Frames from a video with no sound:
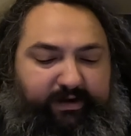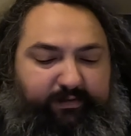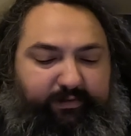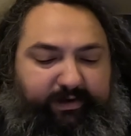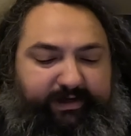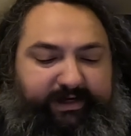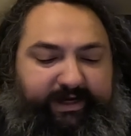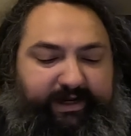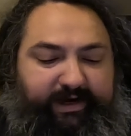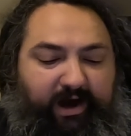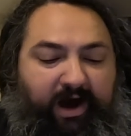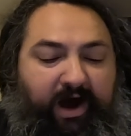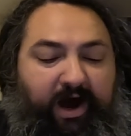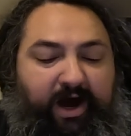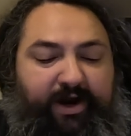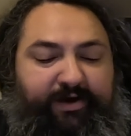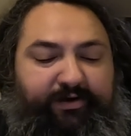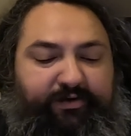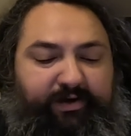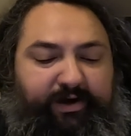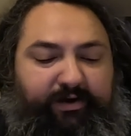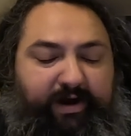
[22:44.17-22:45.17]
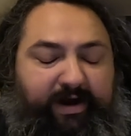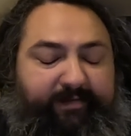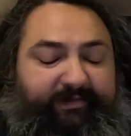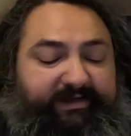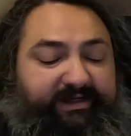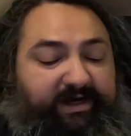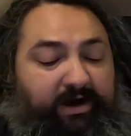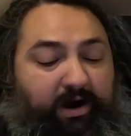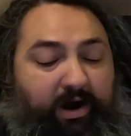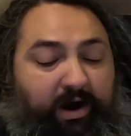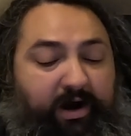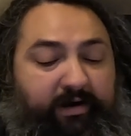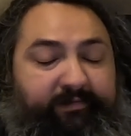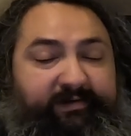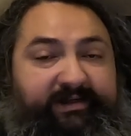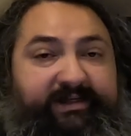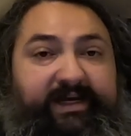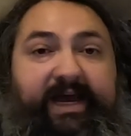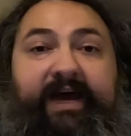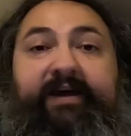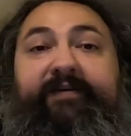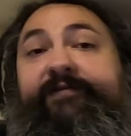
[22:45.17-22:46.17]
We did 100 grams of
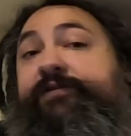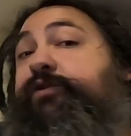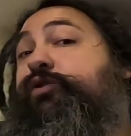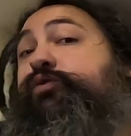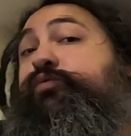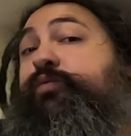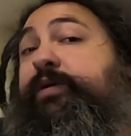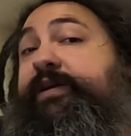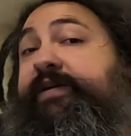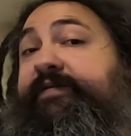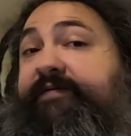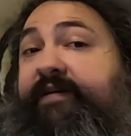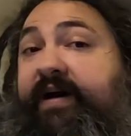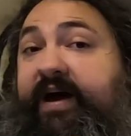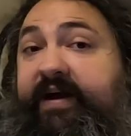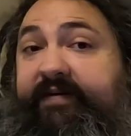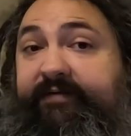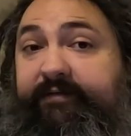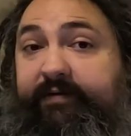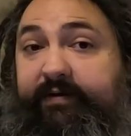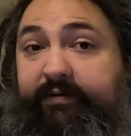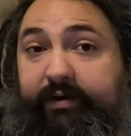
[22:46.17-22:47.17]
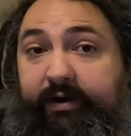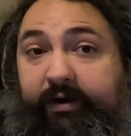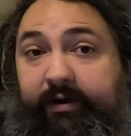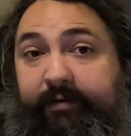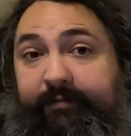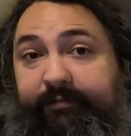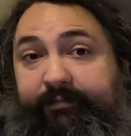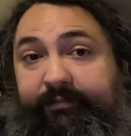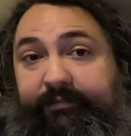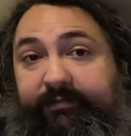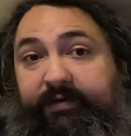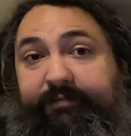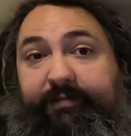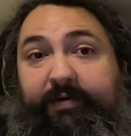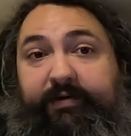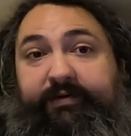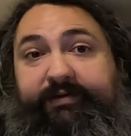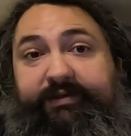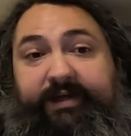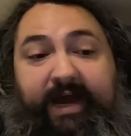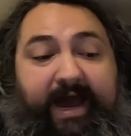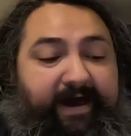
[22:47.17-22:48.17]
carbs out of 225 we were
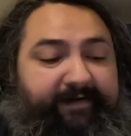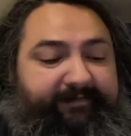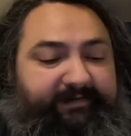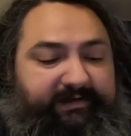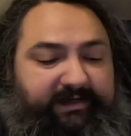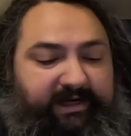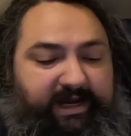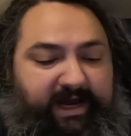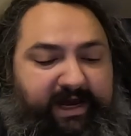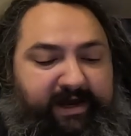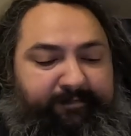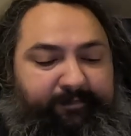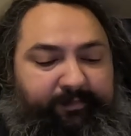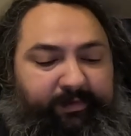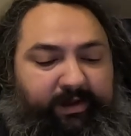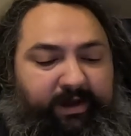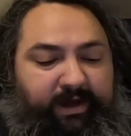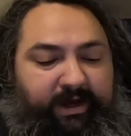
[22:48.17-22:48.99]
supposed to have today.